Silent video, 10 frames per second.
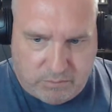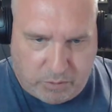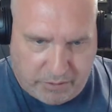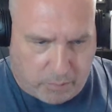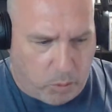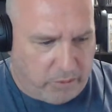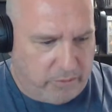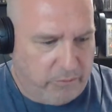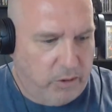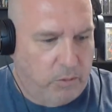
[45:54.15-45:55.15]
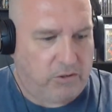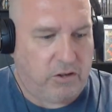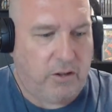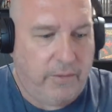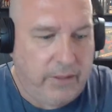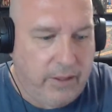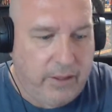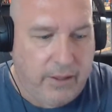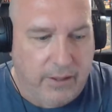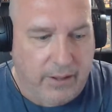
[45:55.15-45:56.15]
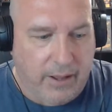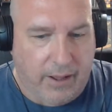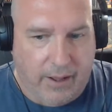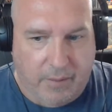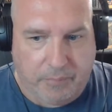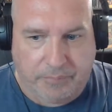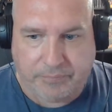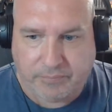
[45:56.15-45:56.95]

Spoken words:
with their points of views. I